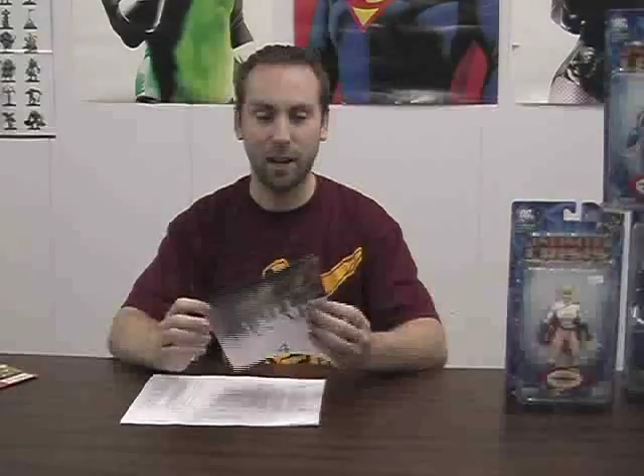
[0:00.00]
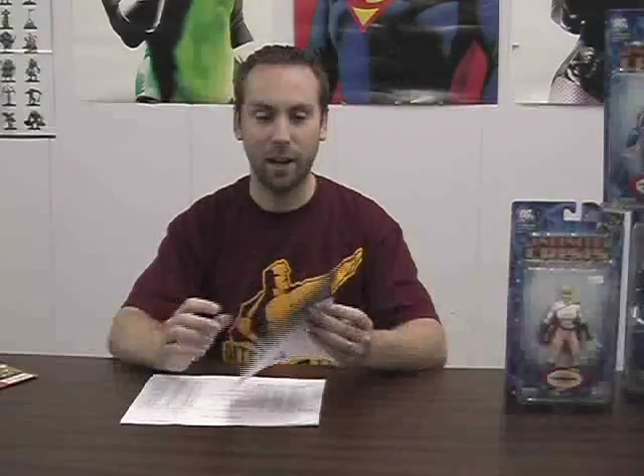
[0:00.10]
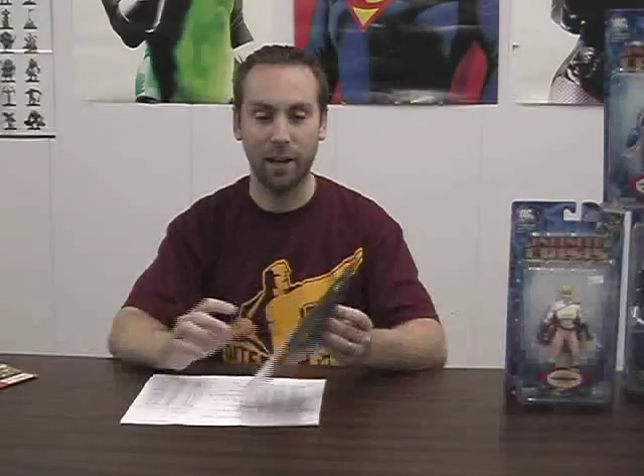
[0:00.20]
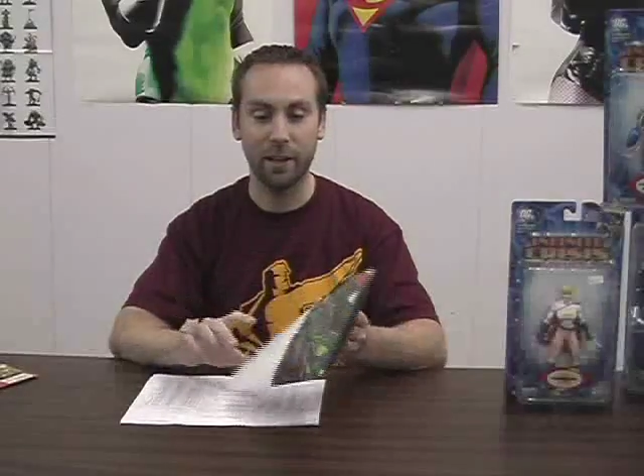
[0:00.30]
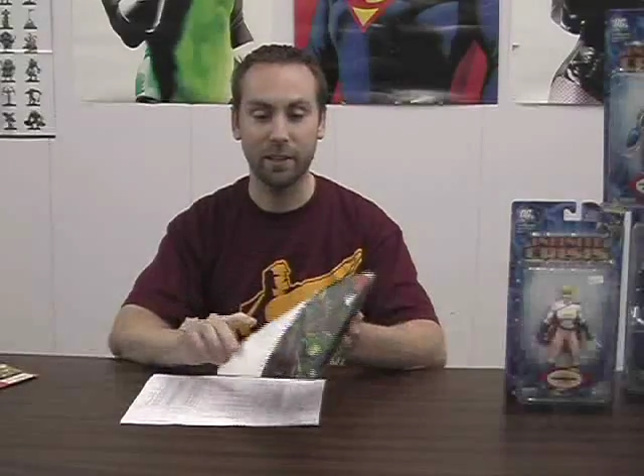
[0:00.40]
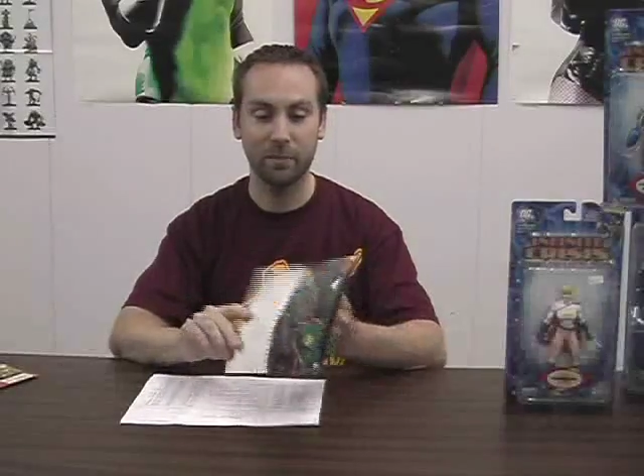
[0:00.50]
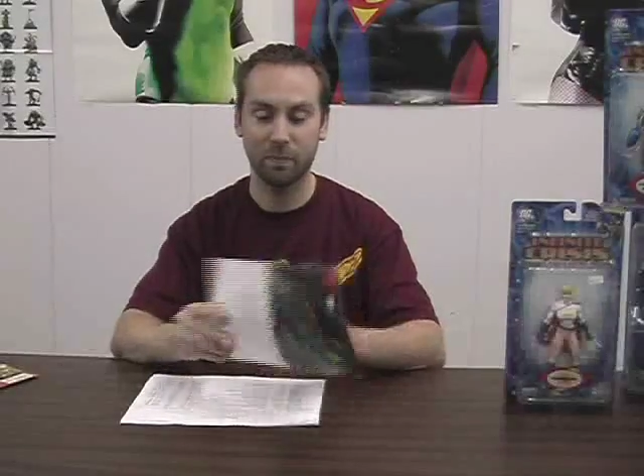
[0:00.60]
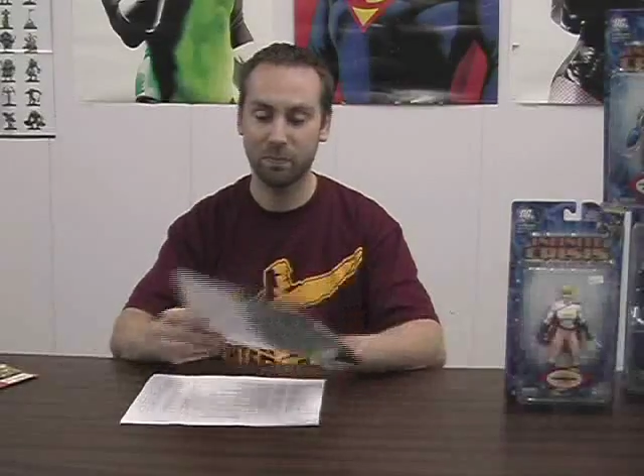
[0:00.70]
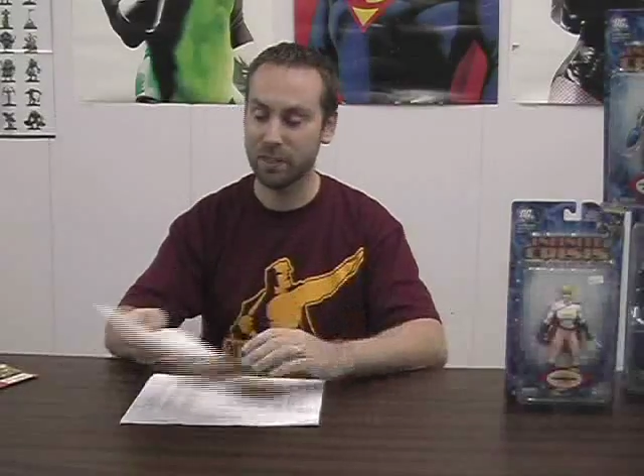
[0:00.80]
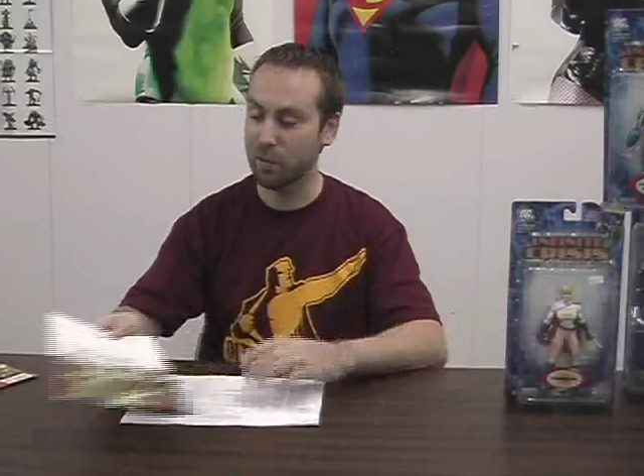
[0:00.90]

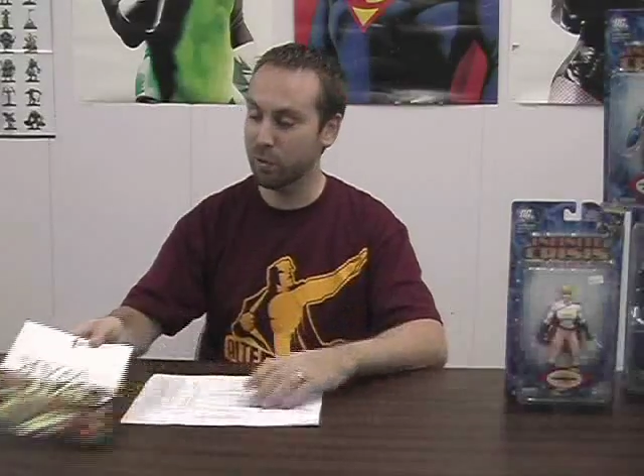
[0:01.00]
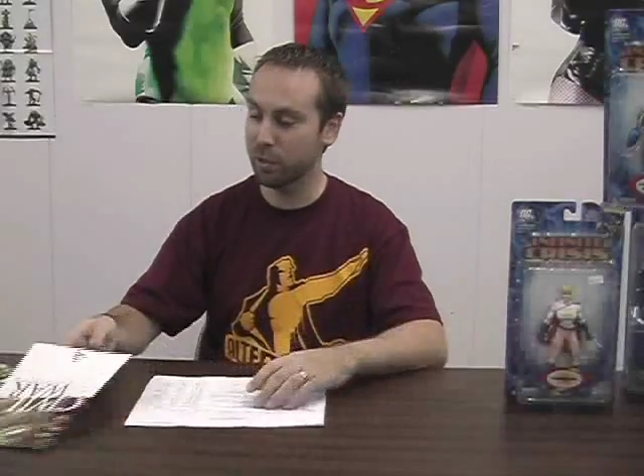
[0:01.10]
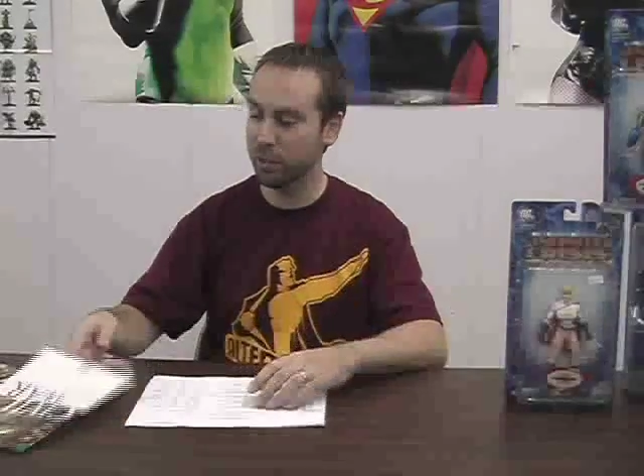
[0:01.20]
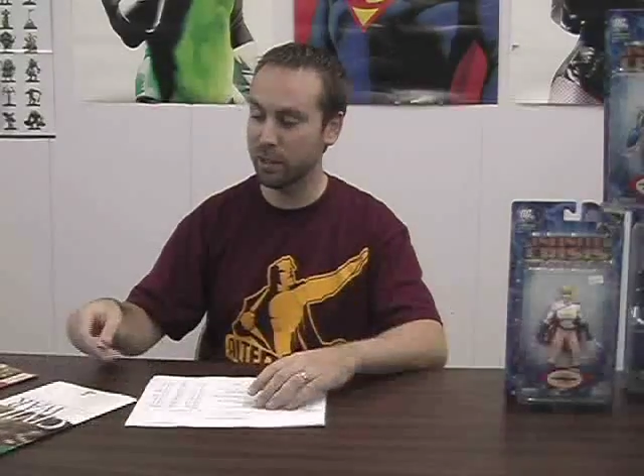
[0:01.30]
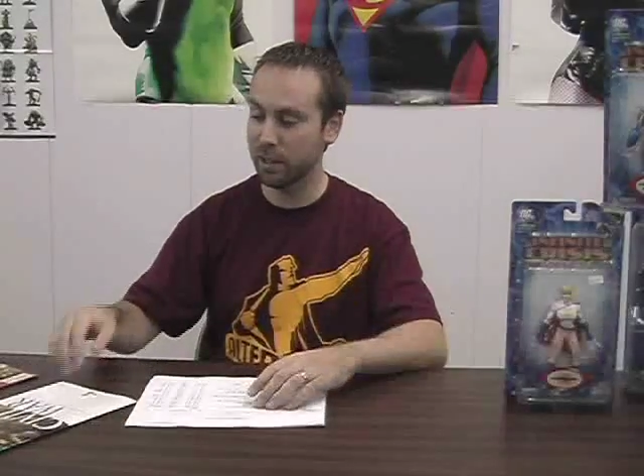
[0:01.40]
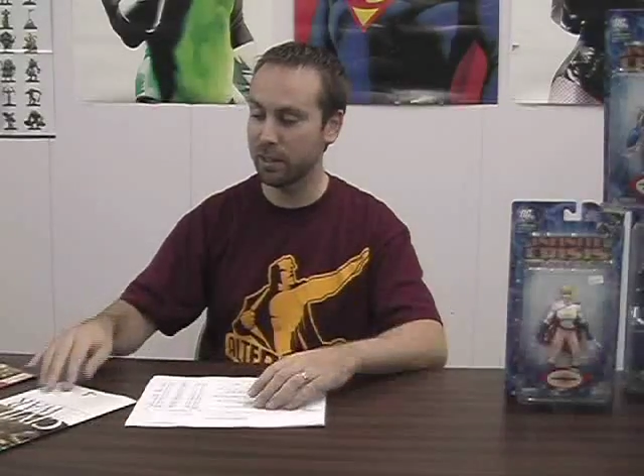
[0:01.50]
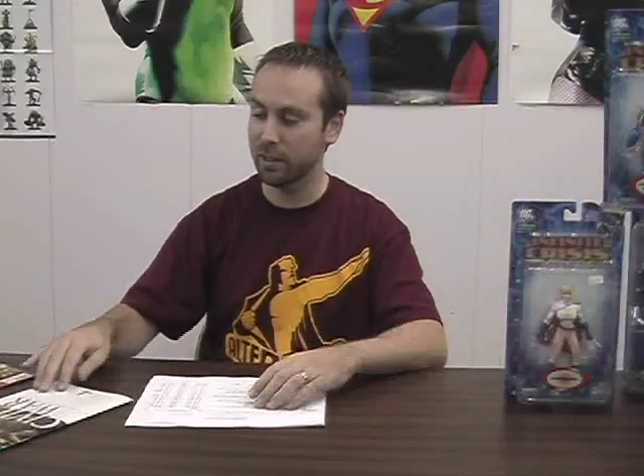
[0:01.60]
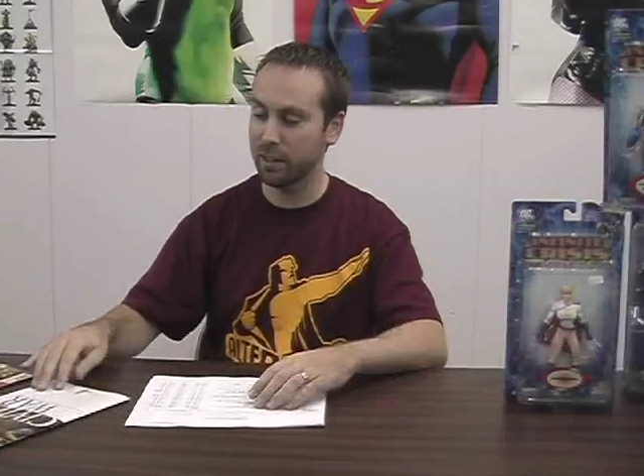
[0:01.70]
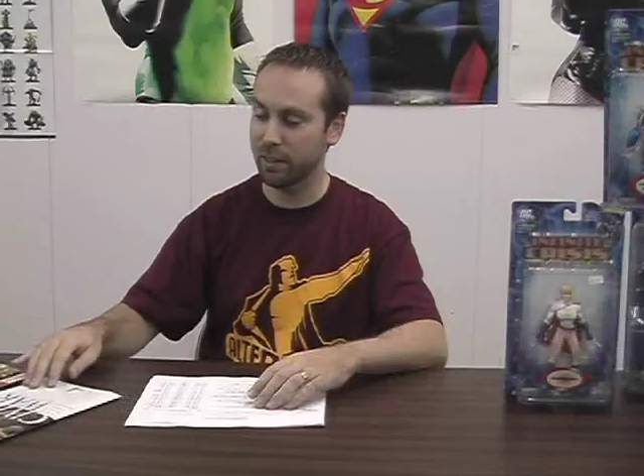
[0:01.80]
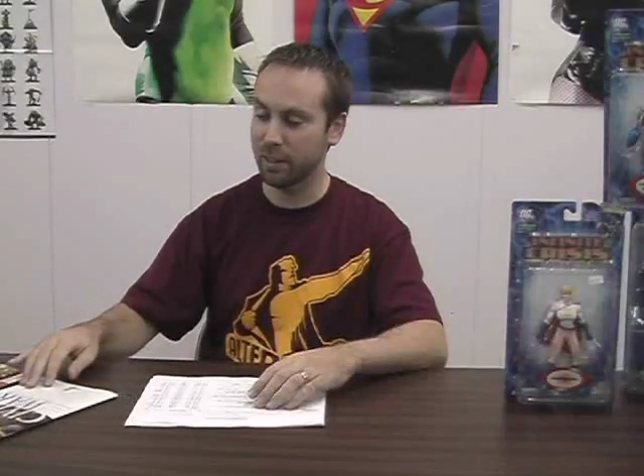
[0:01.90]
Definitely
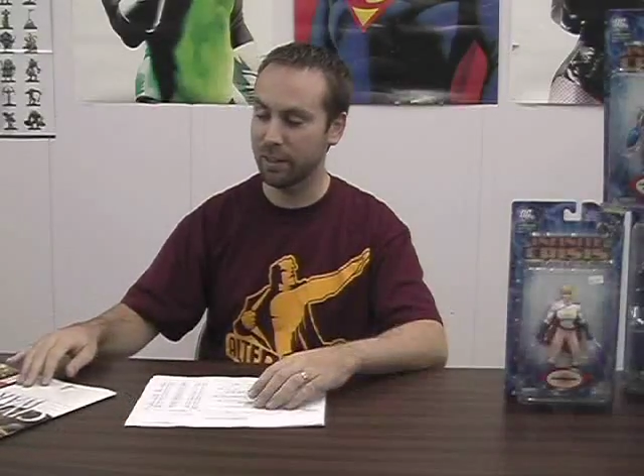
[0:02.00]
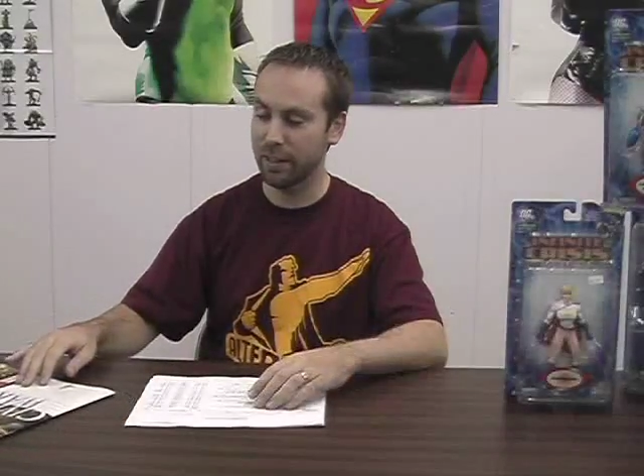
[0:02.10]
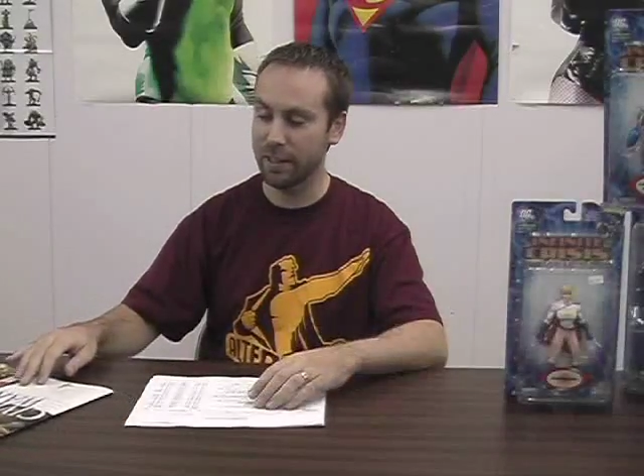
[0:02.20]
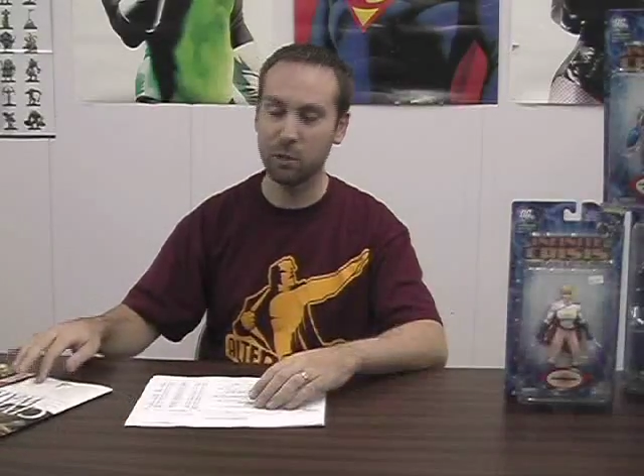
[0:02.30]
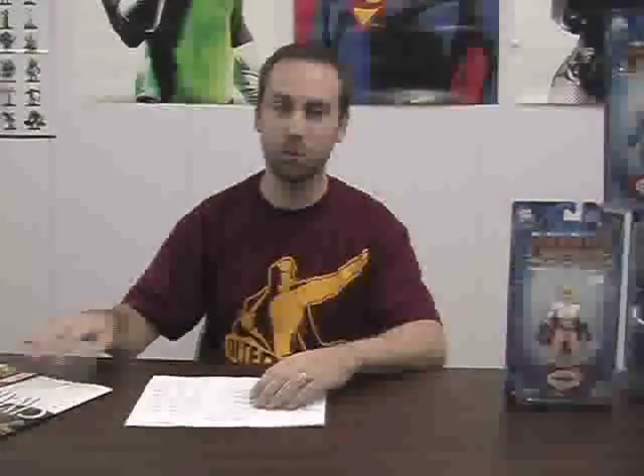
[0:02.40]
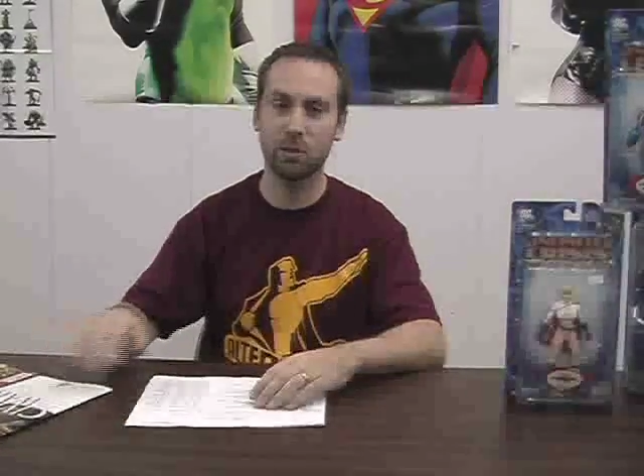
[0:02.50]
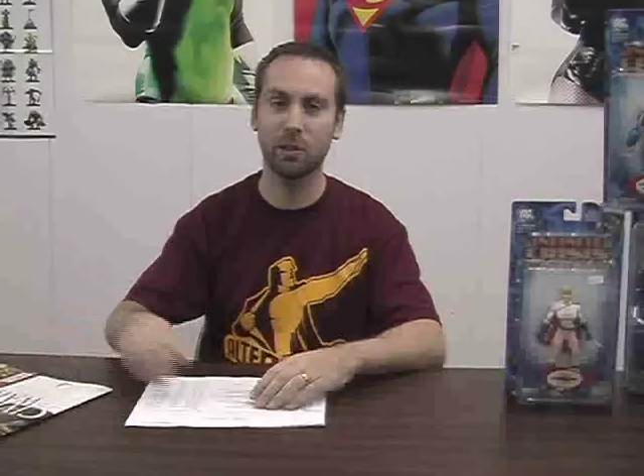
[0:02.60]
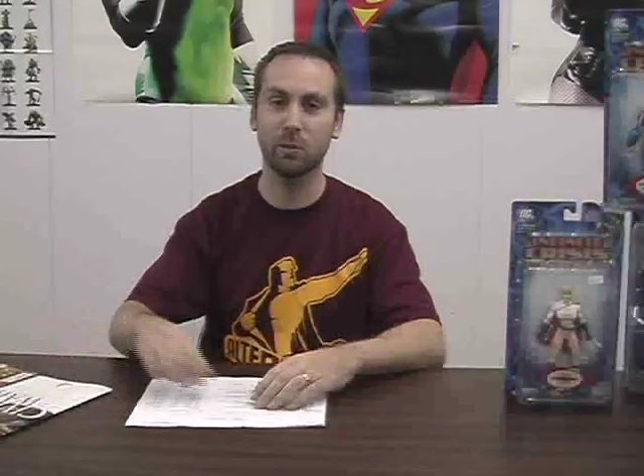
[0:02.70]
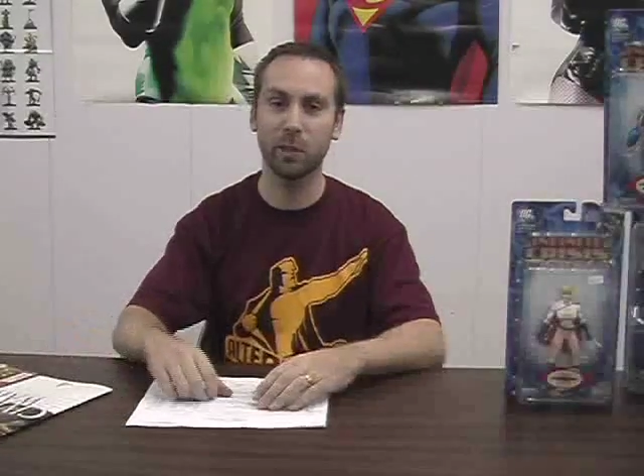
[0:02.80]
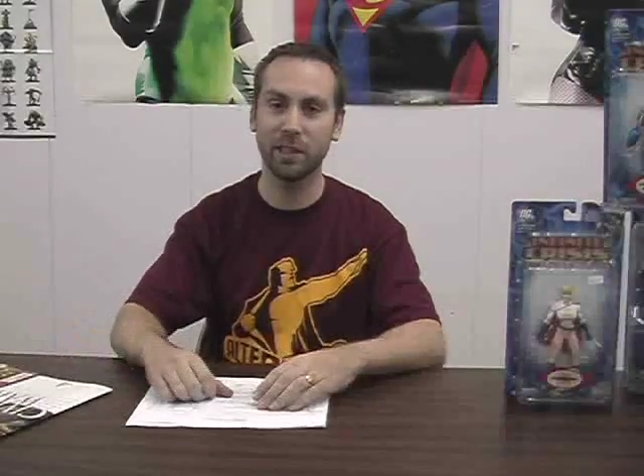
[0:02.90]
an
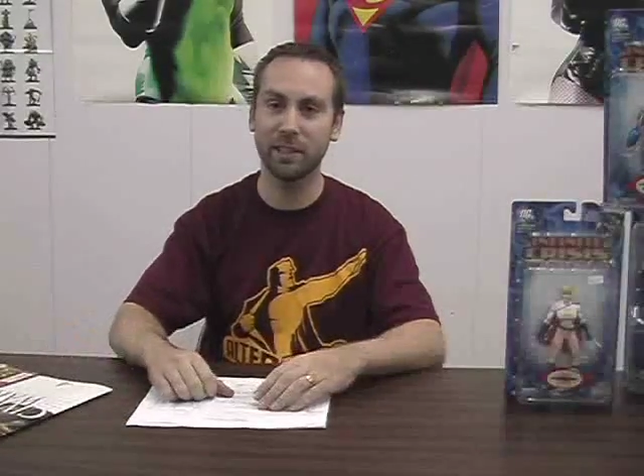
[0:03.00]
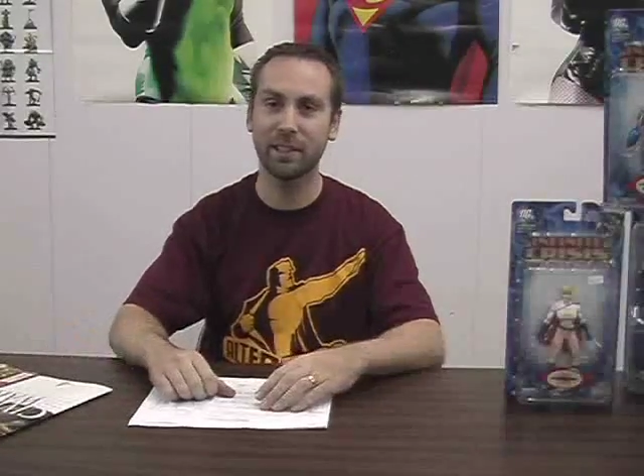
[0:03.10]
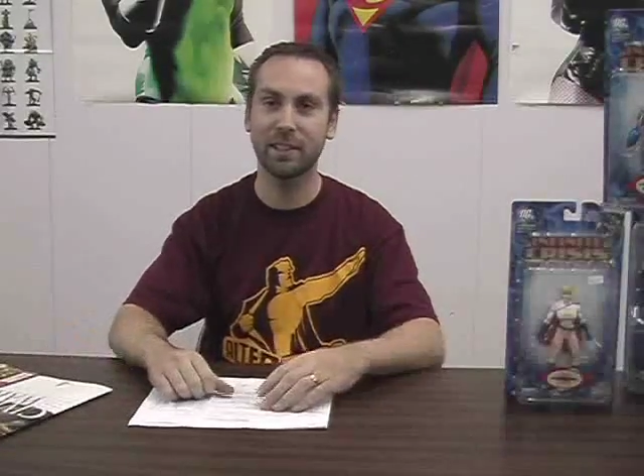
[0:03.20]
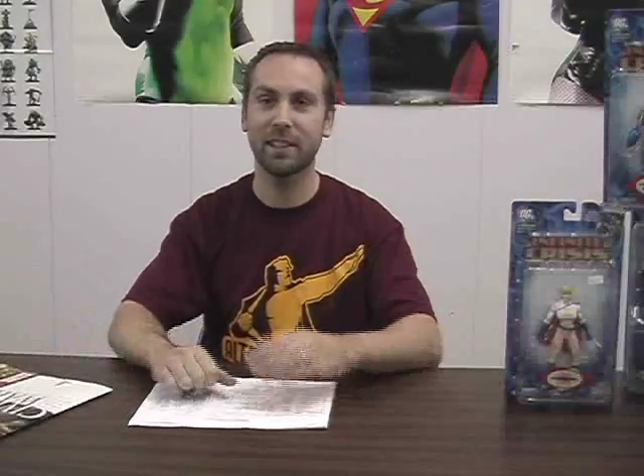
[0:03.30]
interesting read,